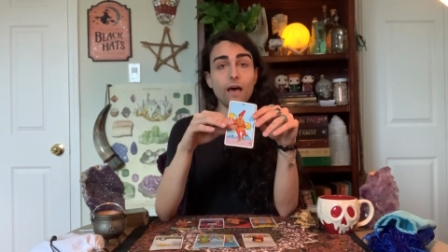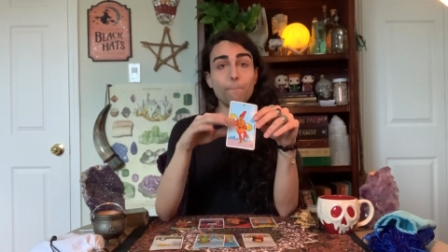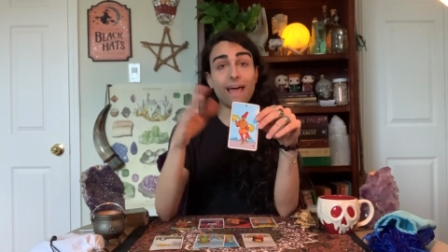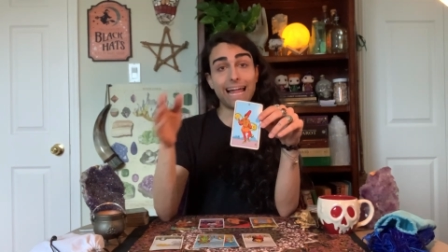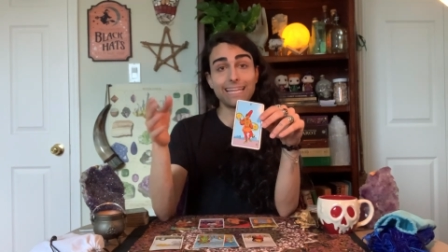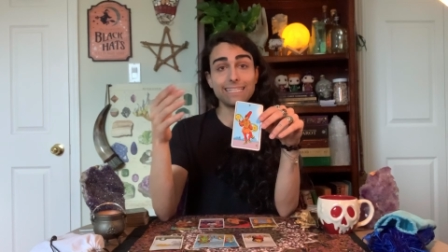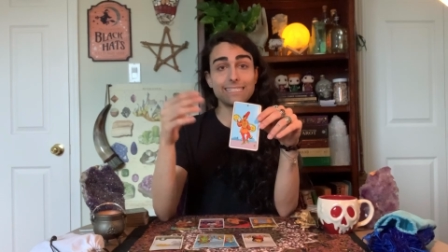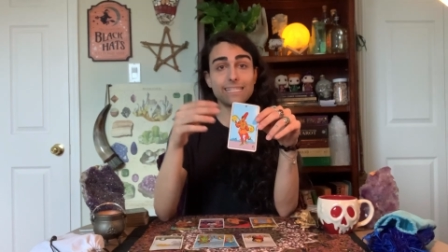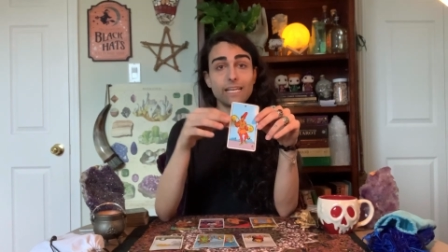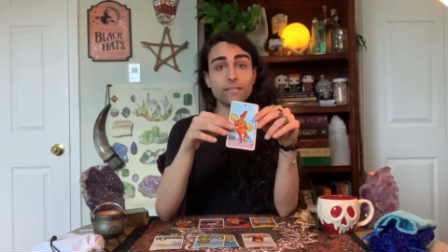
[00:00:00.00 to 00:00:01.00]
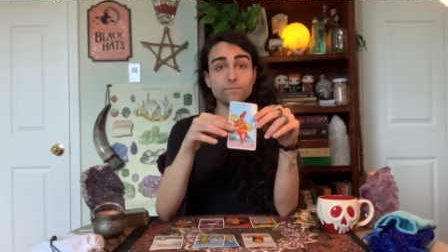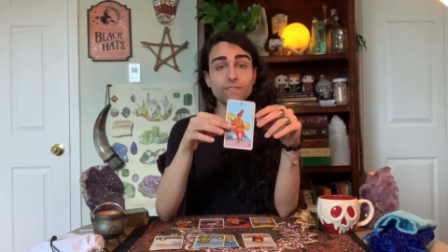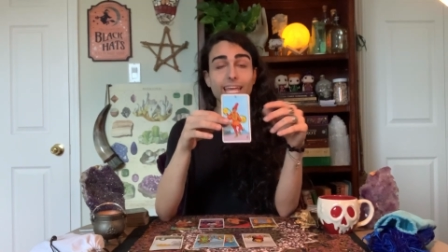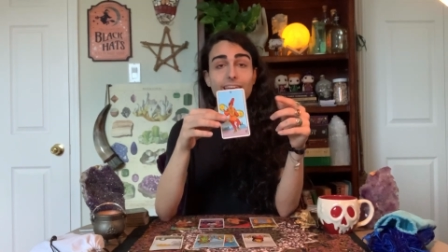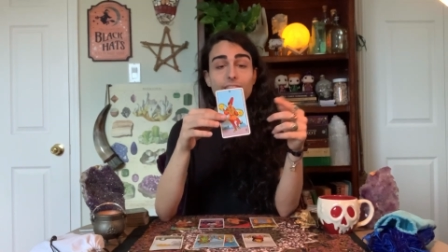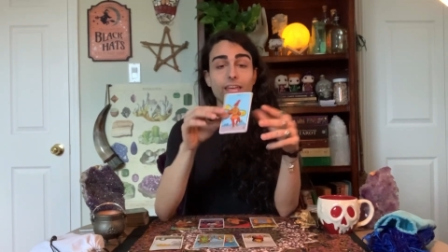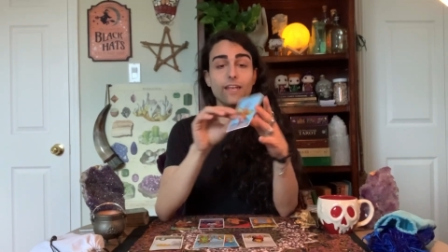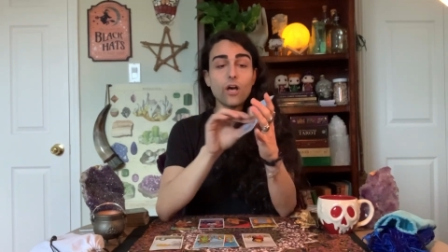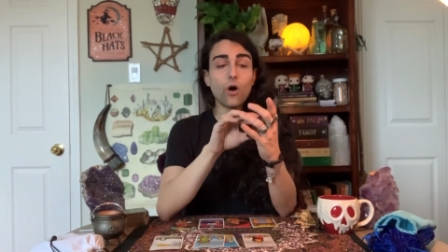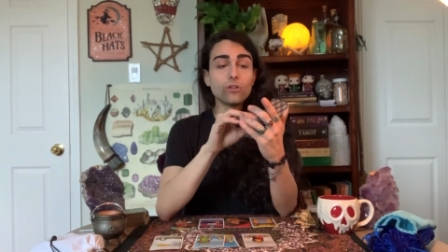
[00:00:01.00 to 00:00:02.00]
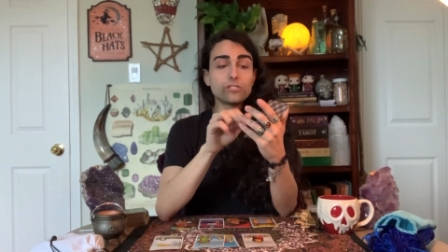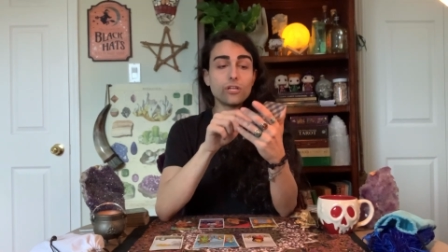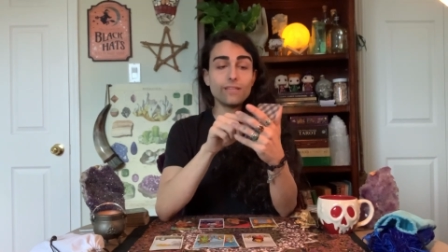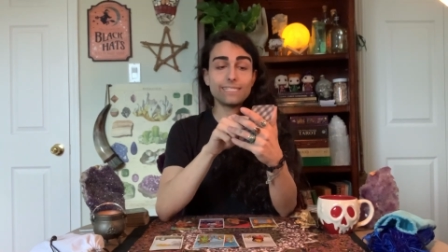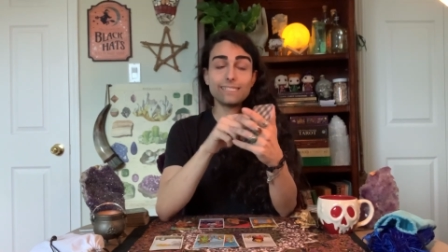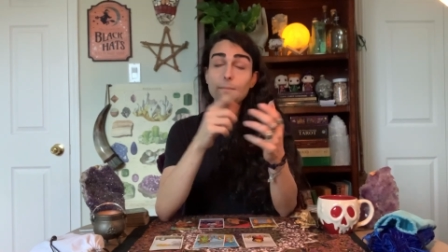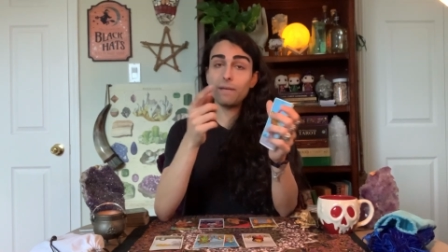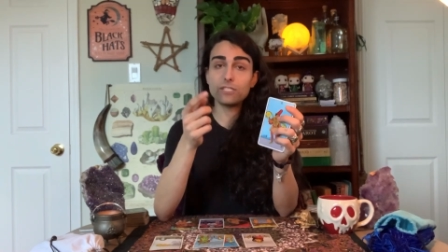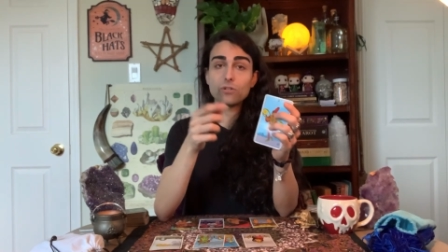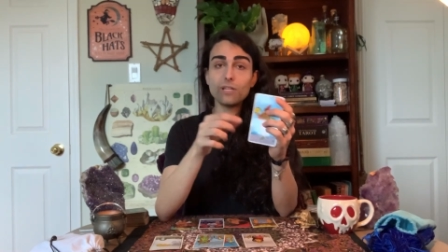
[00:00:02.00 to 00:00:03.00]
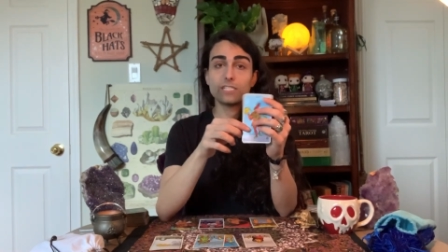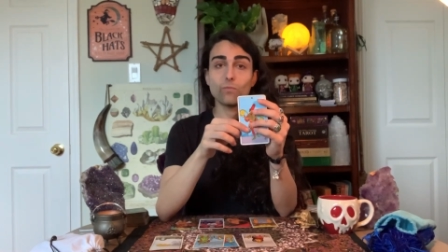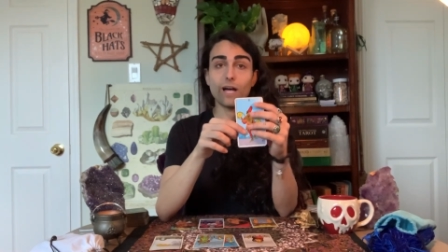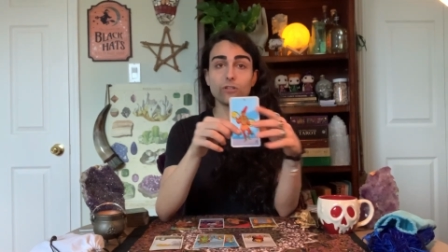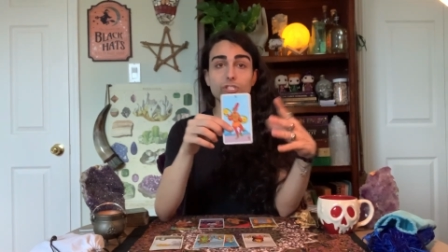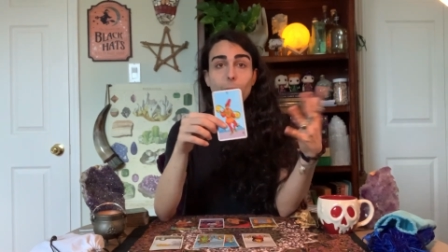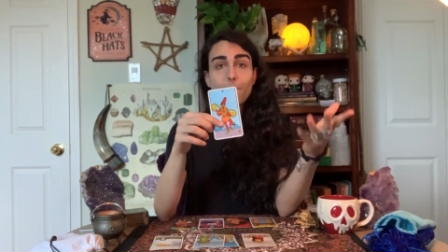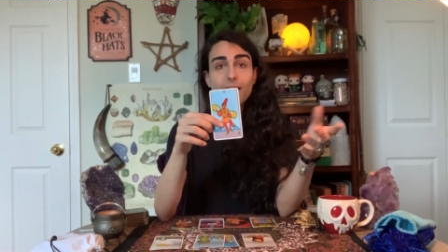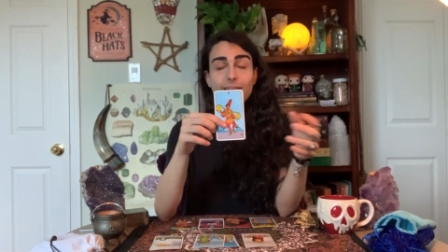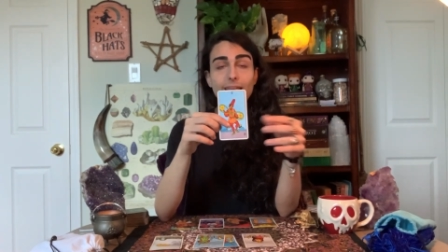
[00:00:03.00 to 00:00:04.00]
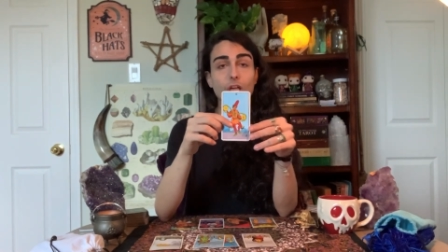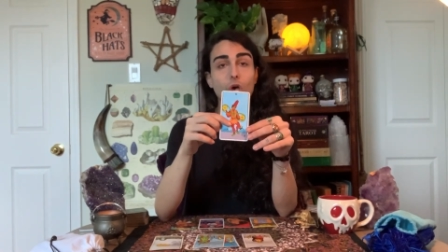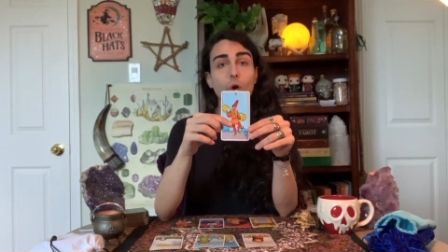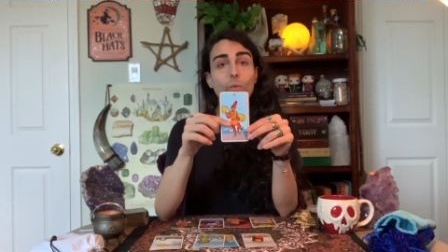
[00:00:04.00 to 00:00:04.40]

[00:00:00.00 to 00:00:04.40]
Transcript: balancing, and then also this is a pentacle as well, so money.